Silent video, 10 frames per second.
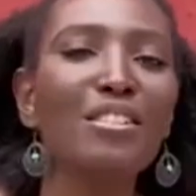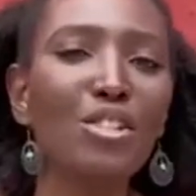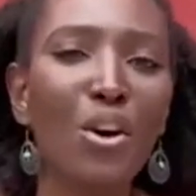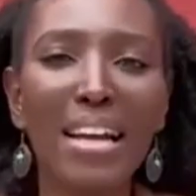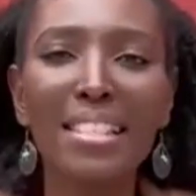
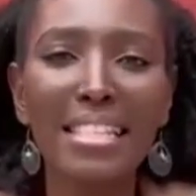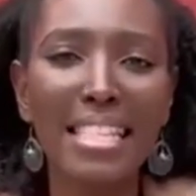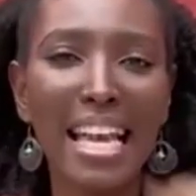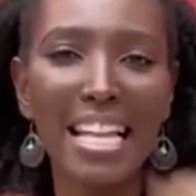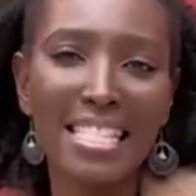join
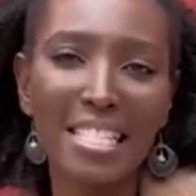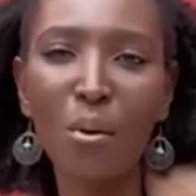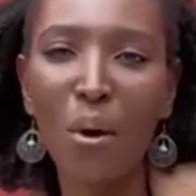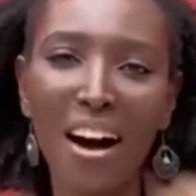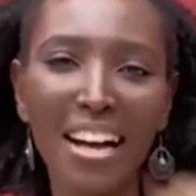
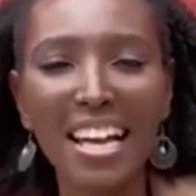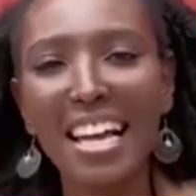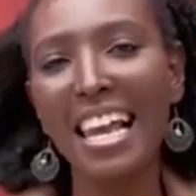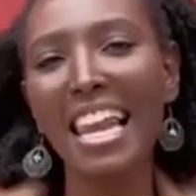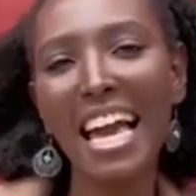DNT Walk,
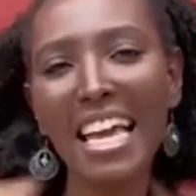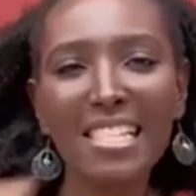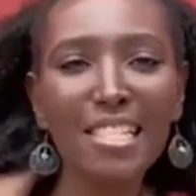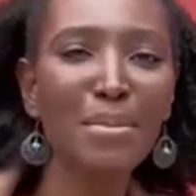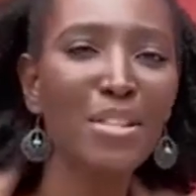like,
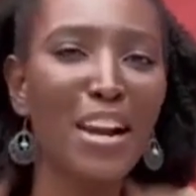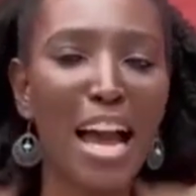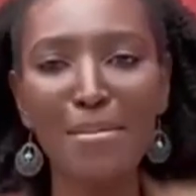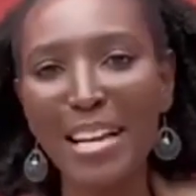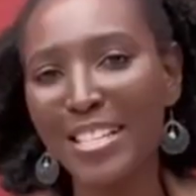
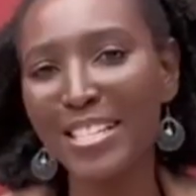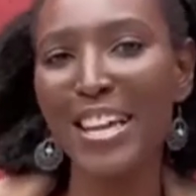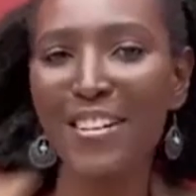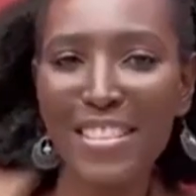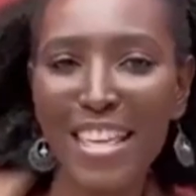subscribe, and
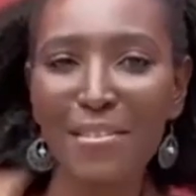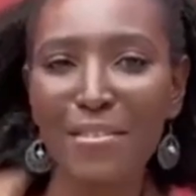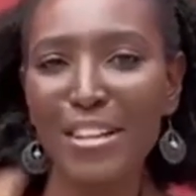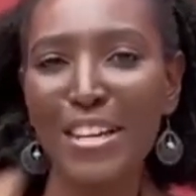share with everyone you